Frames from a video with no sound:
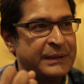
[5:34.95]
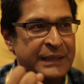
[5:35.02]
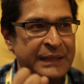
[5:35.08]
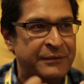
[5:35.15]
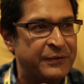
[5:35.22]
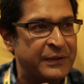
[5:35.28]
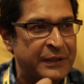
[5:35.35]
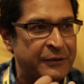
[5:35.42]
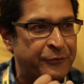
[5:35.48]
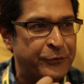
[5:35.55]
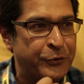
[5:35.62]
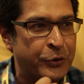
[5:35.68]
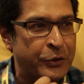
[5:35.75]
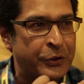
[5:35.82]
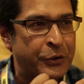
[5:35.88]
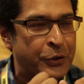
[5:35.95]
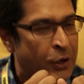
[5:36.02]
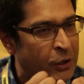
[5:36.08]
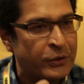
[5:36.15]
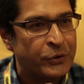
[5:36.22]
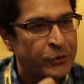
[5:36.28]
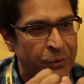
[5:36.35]
even if you're
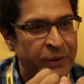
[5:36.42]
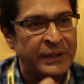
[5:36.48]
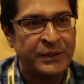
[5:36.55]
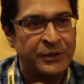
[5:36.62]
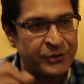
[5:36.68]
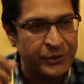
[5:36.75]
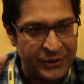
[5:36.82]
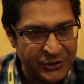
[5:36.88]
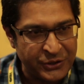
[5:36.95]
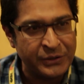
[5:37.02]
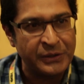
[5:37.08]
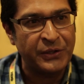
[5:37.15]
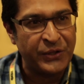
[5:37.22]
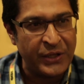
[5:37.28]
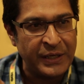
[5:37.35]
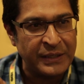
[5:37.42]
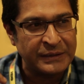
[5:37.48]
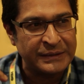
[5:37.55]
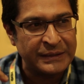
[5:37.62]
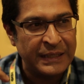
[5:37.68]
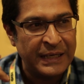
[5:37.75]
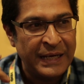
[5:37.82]
not doing the traditional
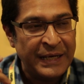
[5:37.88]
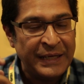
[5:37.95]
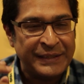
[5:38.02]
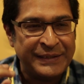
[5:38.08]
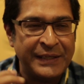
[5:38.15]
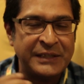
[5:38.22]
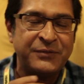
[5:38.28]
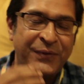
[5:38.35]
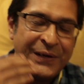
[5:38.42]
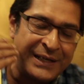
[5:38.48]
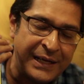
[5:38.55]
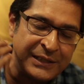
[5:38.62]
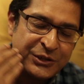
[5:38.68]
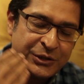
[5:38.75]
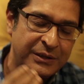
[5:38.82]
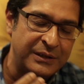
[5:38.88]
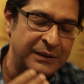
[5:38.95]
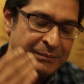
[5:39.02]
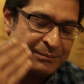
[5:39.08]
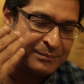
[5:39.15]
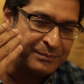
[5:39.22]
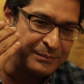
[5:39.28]
things, there's financial